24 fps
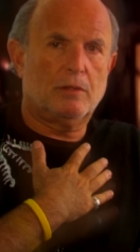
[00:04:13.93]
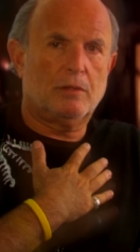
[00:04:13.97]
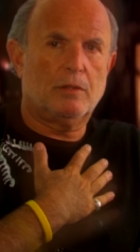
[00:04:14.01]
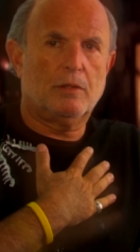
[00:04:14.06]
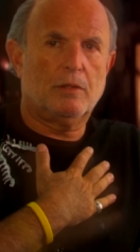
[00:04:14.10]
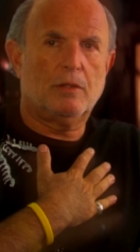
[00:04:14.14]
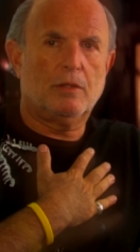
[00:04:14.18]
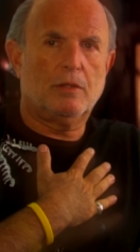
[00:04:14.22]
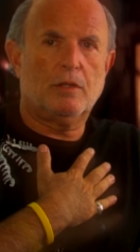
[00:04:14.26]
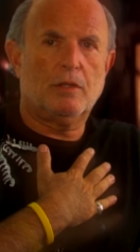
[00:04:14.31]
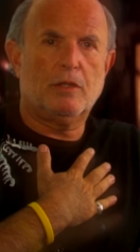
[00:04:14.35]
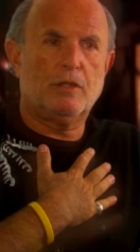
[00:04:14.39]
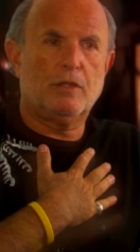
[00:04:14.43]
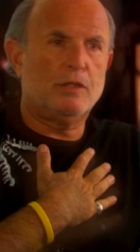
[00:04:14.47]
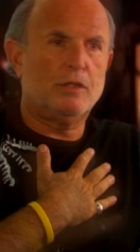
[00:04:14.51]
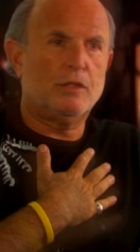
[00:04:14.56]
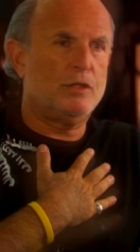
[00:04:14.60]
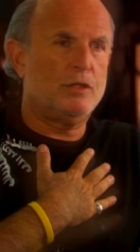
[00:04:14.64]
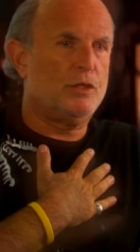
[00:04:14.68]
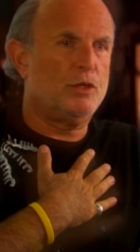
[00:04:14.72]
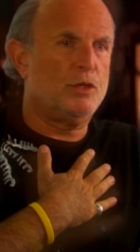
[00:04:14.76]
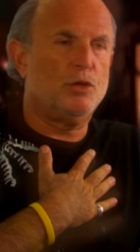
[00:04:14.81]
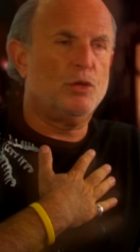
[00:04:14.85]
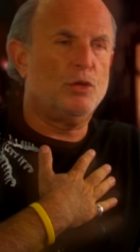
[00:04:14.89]
He wants to
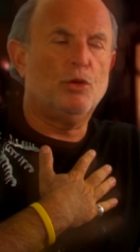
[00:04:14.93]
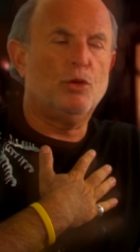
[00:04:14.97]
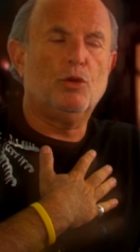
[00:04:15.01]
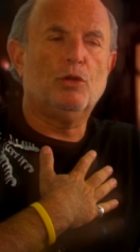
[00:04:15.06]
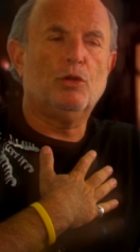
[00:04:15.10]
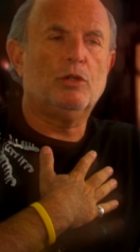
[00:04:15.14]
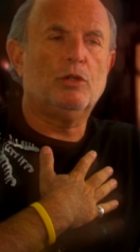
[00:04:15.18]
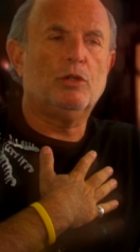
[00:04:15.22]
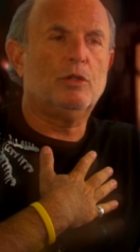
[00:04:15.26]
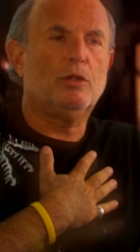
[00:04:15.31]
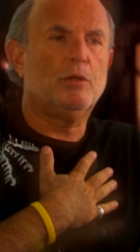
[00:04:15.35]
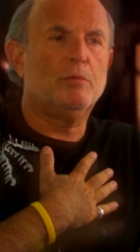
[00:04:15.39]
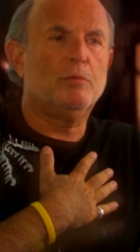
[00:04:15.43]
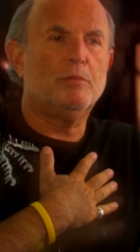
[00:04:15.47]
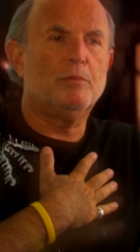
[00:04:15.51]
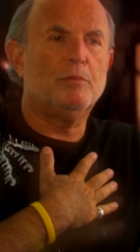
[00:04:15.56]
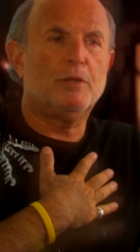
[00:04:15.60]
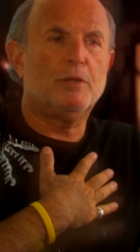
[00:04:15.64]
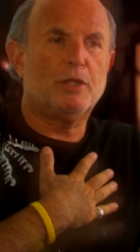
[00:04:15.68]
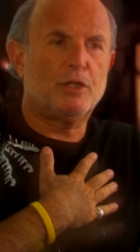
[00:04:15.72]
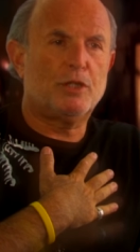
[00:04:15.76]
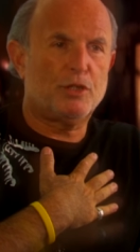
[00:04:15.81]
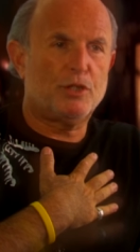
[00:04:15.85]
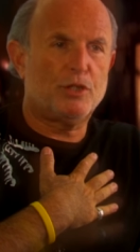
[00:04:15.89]
tell you that you're
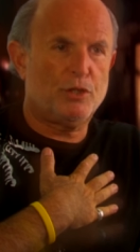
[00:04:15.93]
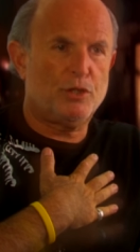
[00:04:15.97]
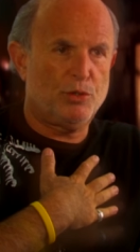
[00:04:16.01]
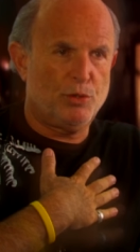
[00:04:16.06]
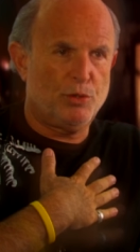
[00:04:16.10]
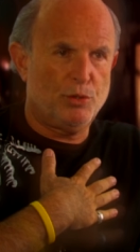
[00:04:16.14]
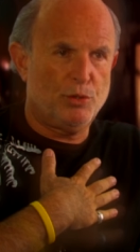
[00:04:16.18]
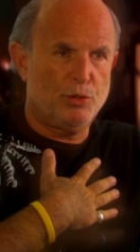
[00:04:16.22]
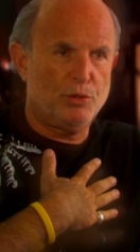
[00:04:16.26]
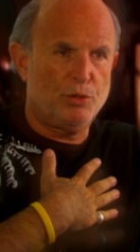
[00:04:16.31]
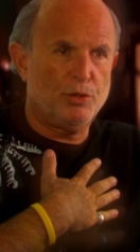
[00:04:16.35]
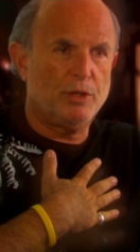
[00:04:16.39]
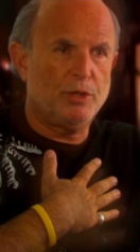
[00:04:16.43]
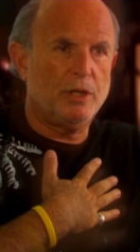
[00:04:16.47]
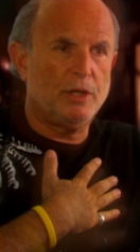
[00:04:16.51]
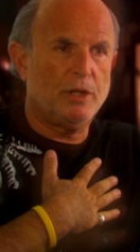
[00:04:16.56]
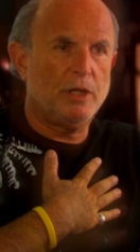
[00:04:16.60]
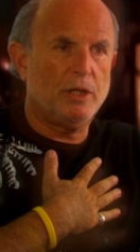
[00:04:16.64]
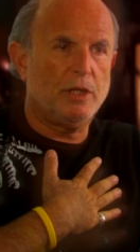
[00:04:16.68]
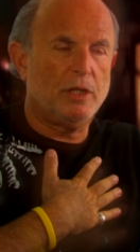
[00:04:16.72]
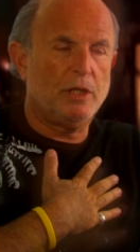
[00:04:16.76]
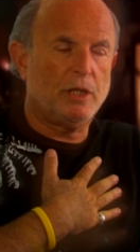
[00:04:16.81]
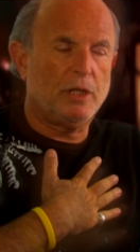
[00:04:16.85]
being selfish.